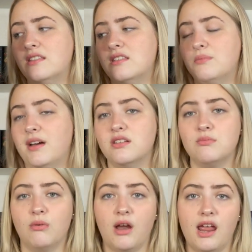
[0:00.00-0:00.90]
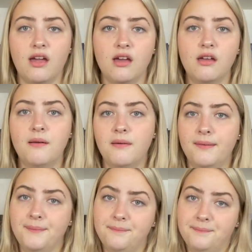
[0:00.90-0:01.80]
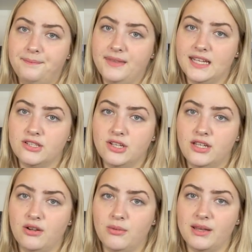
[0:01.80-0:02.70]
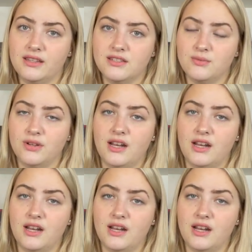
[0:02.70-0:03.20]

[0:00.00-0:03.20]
is about to break. That's all I know about this one.